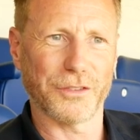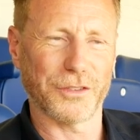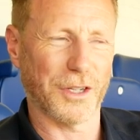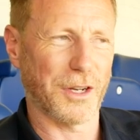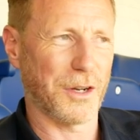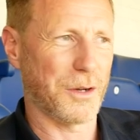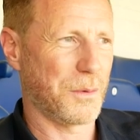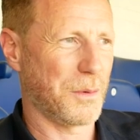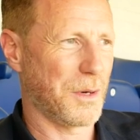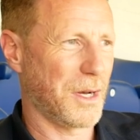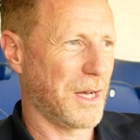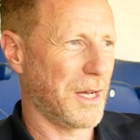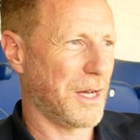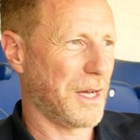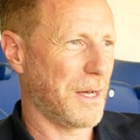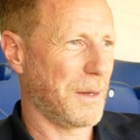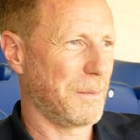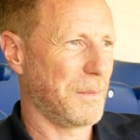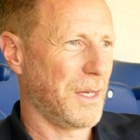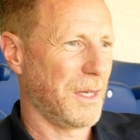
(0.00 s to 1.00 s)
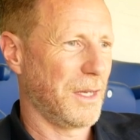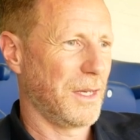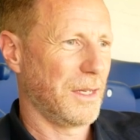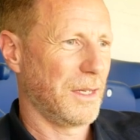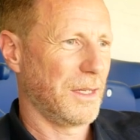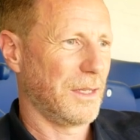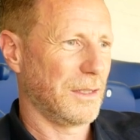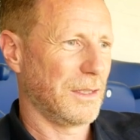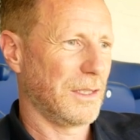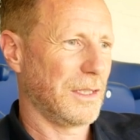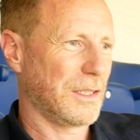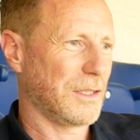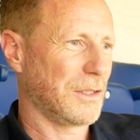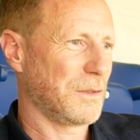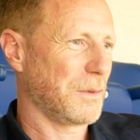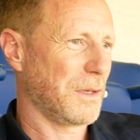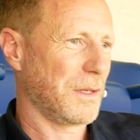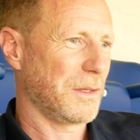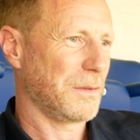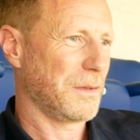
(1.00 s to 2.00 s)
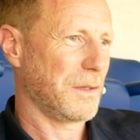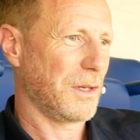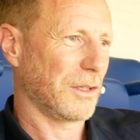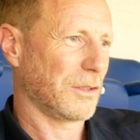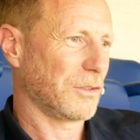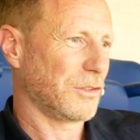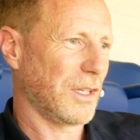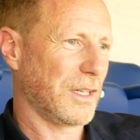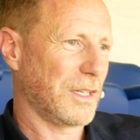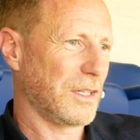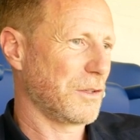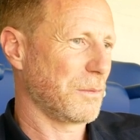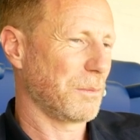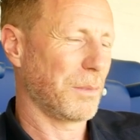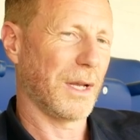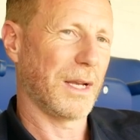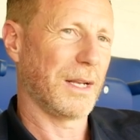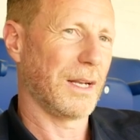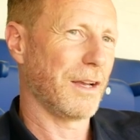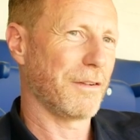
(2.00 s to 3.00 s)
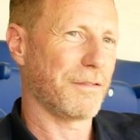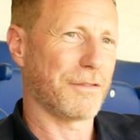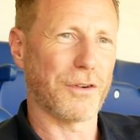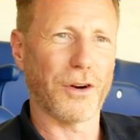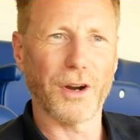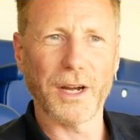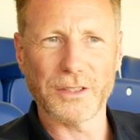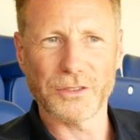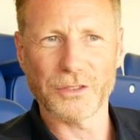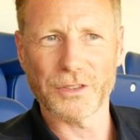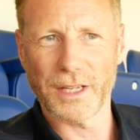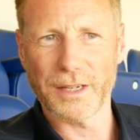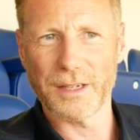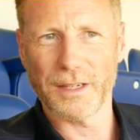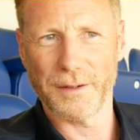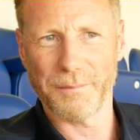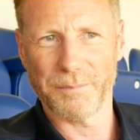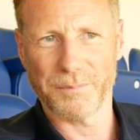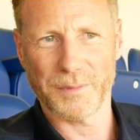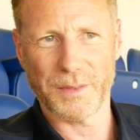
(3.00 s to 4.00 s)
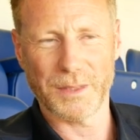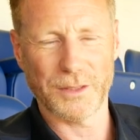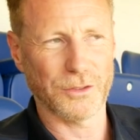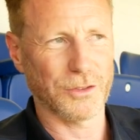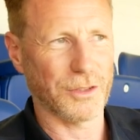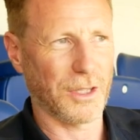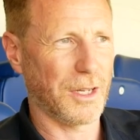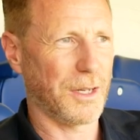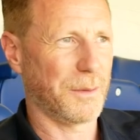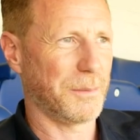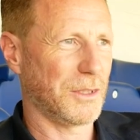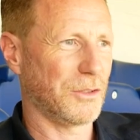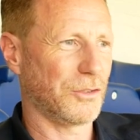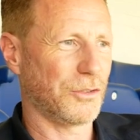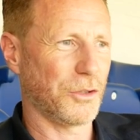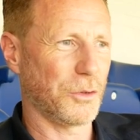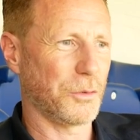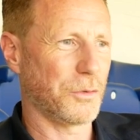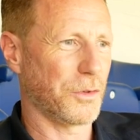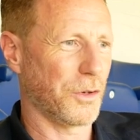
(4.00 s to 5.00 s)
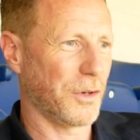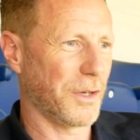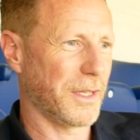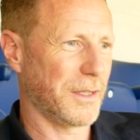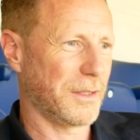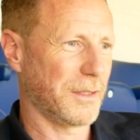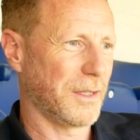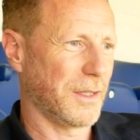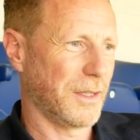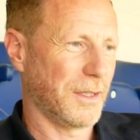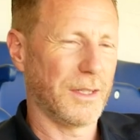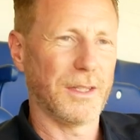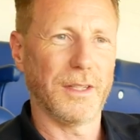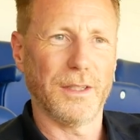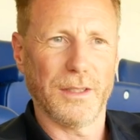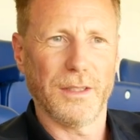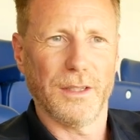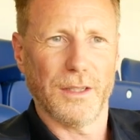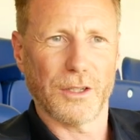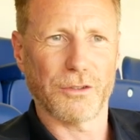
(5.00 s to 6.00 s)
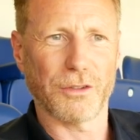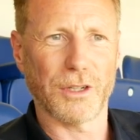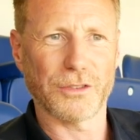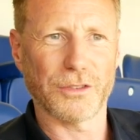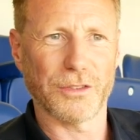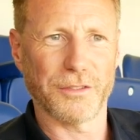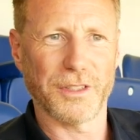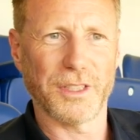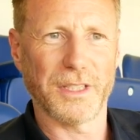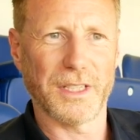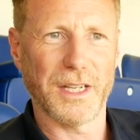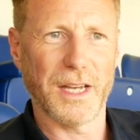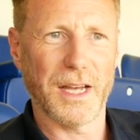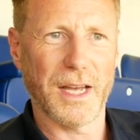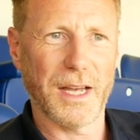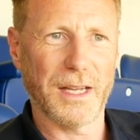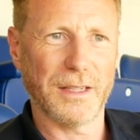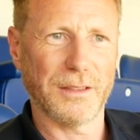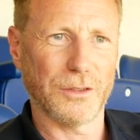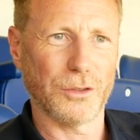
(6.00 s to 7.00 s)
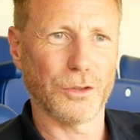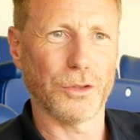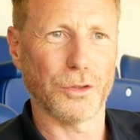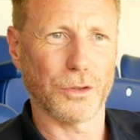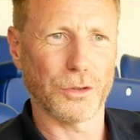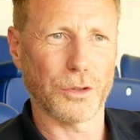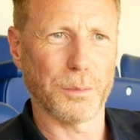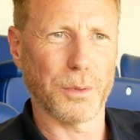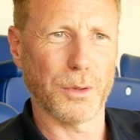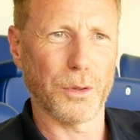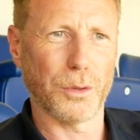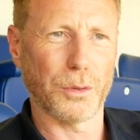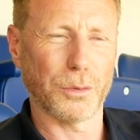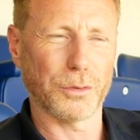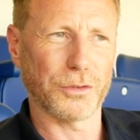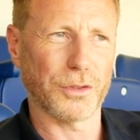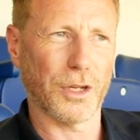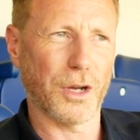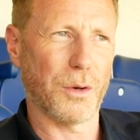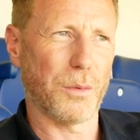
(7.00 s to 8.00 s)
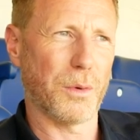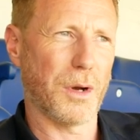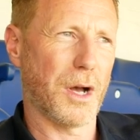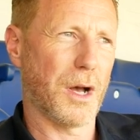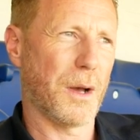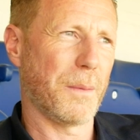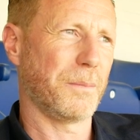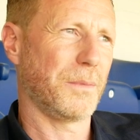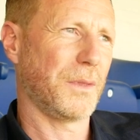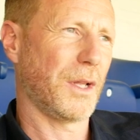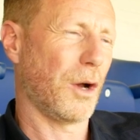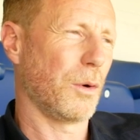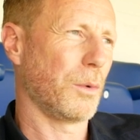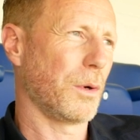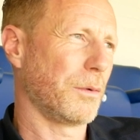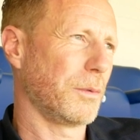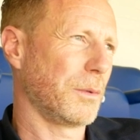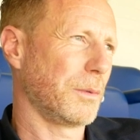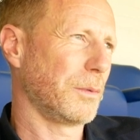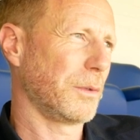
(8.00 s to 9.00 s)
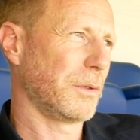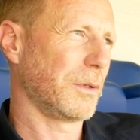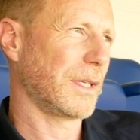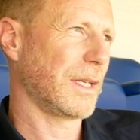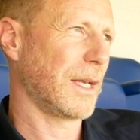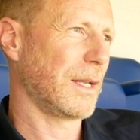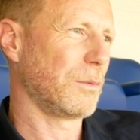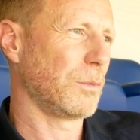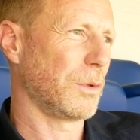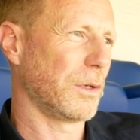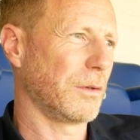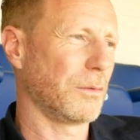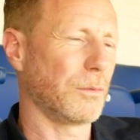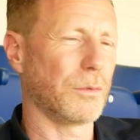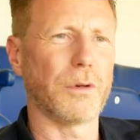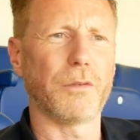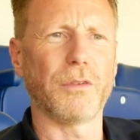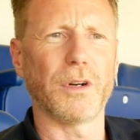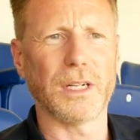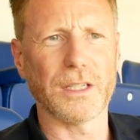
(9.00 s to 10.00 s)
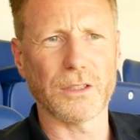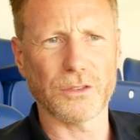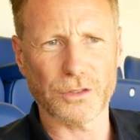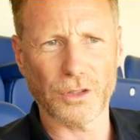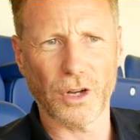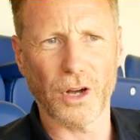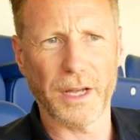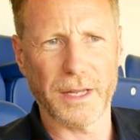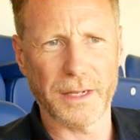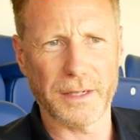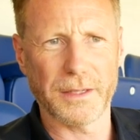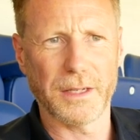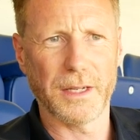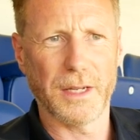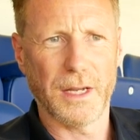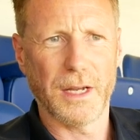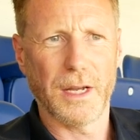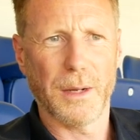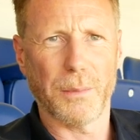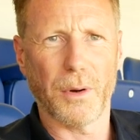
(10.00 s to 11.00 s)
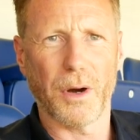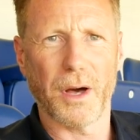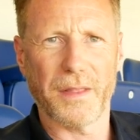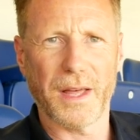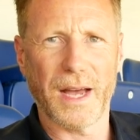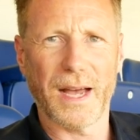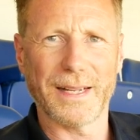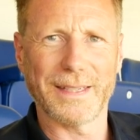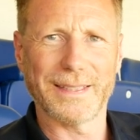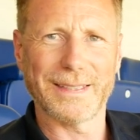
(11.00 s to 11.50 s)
So he can play left, right, centre. He's two-footed, a aggressive in the air, good on the ball. So we're really excited by that.